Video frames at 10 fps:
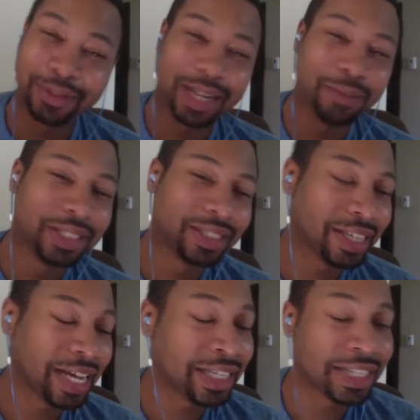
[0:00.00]
I'm just
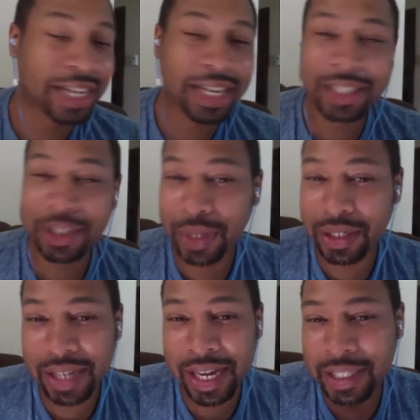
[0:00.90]
saying. I, I did what
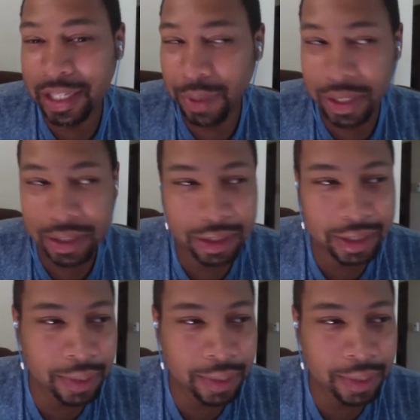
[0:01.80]
it. I did what it took.